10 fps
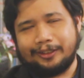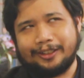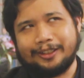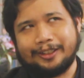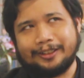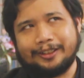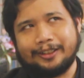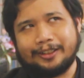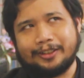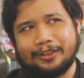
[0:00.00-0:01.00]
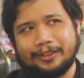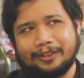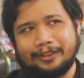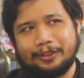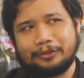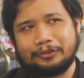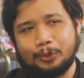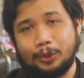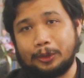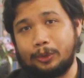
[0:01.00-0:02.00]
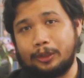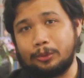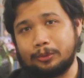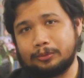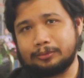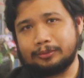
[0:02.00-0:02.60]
regardless of what we do.